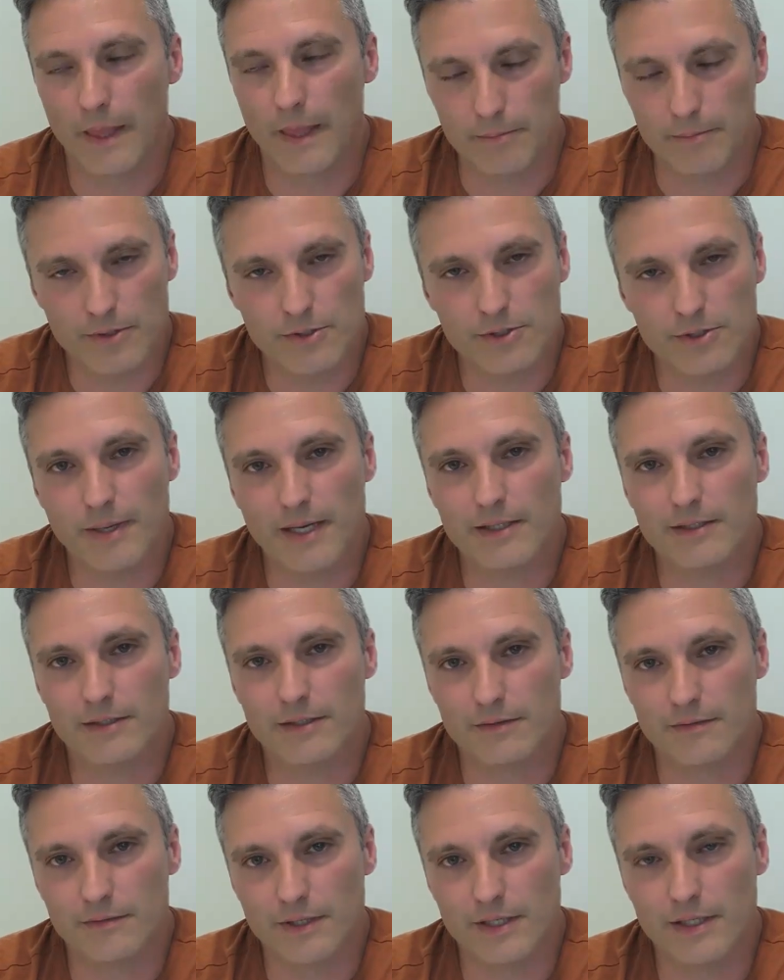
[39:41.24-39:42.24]

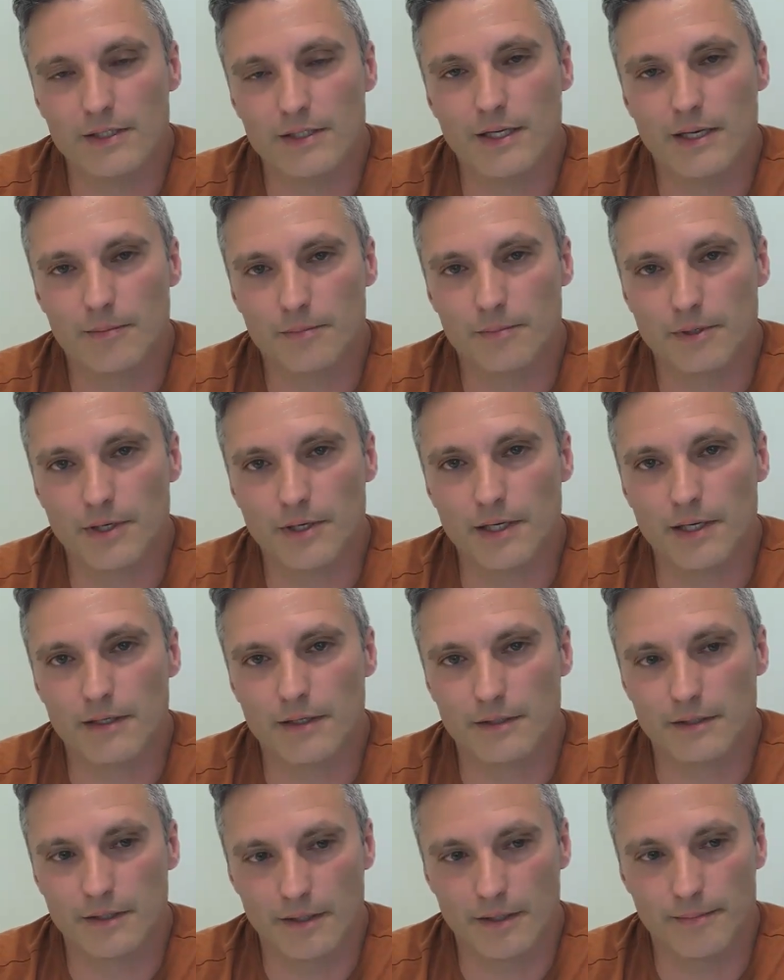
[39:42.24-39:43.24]
perspective and tempering
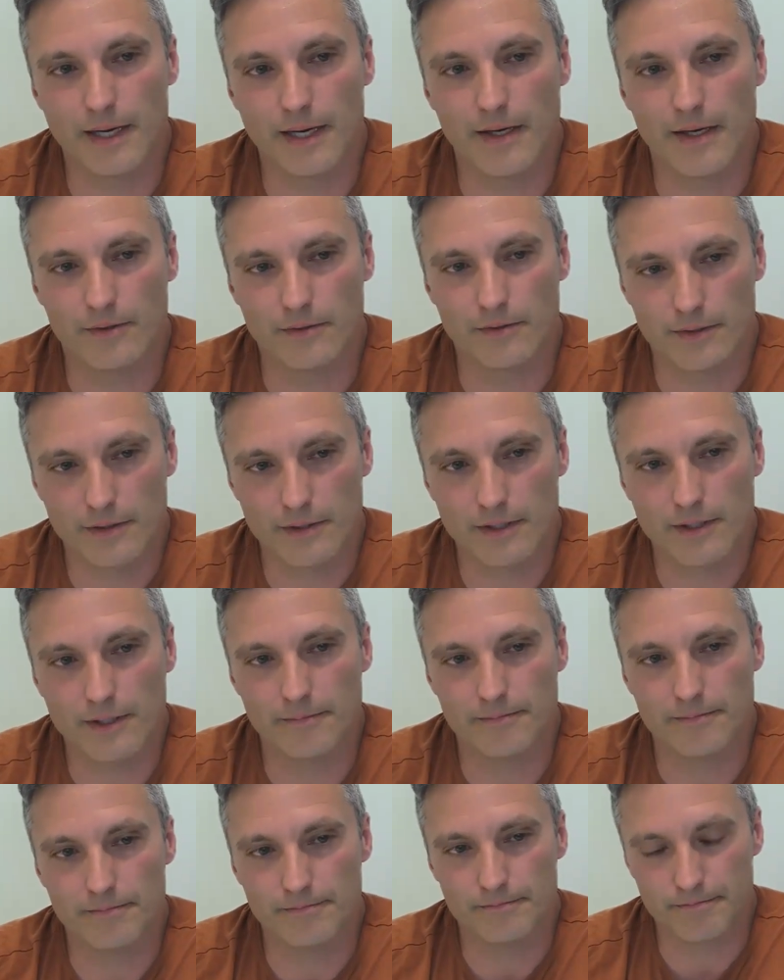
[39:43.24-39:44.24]
about
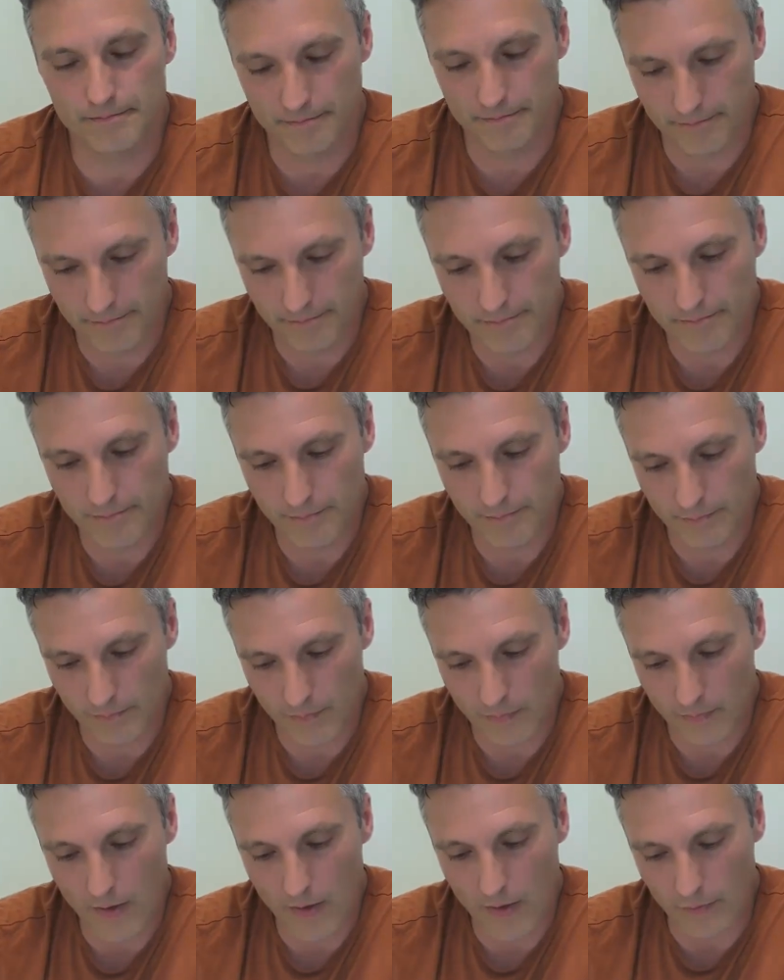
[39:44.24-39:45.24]

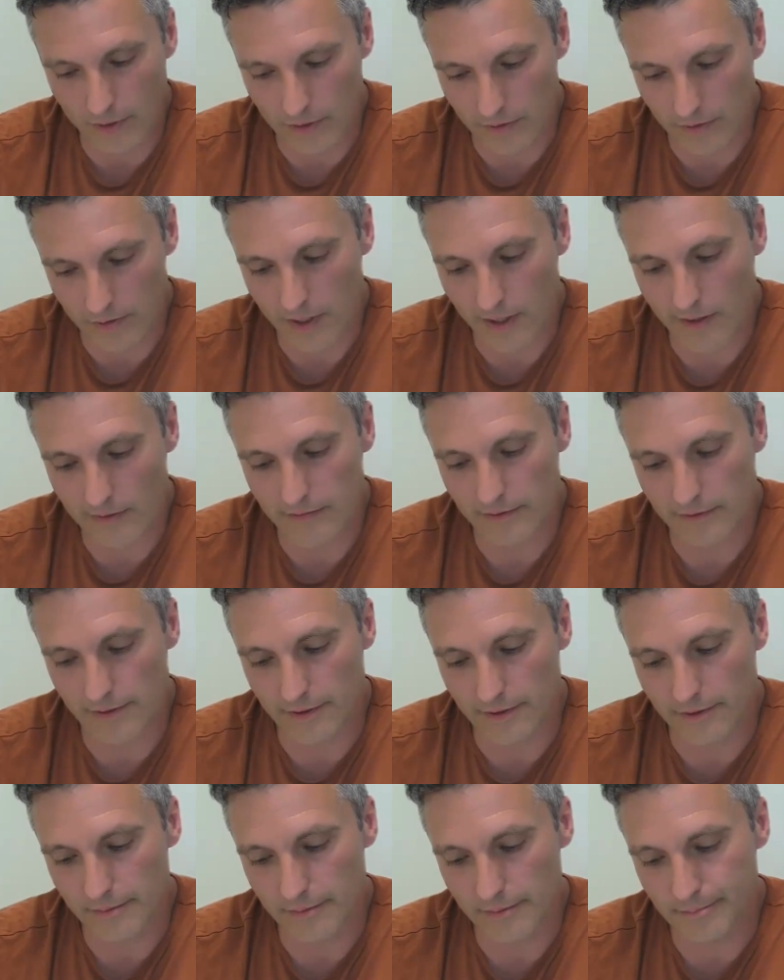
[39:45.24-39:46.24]
how we do
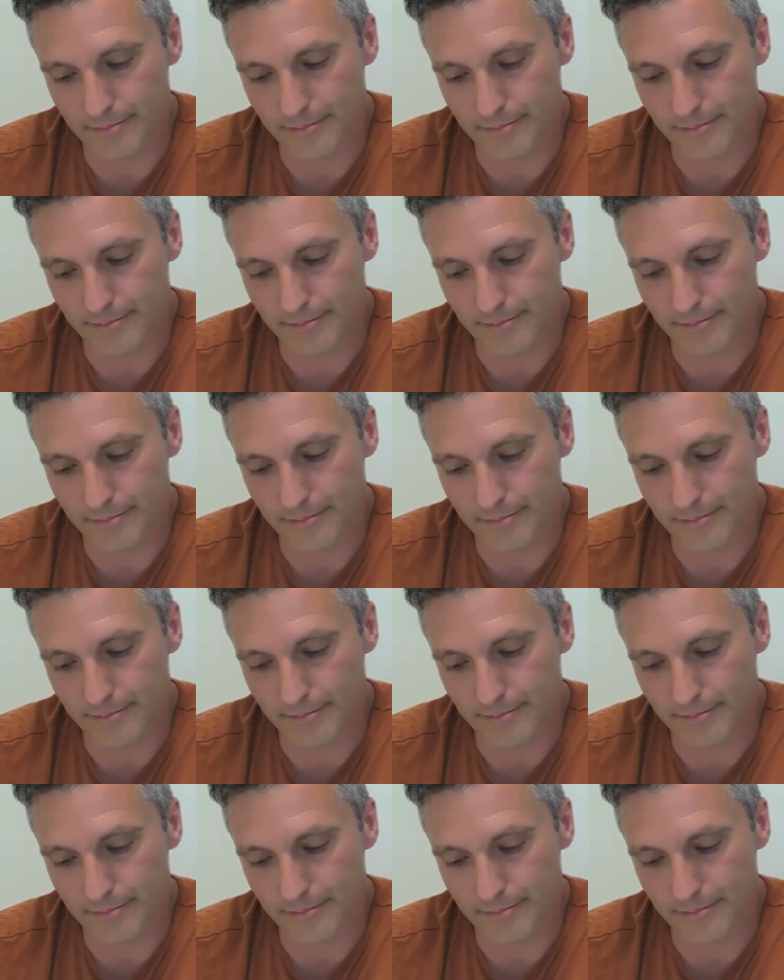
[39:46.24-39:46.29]
conflict.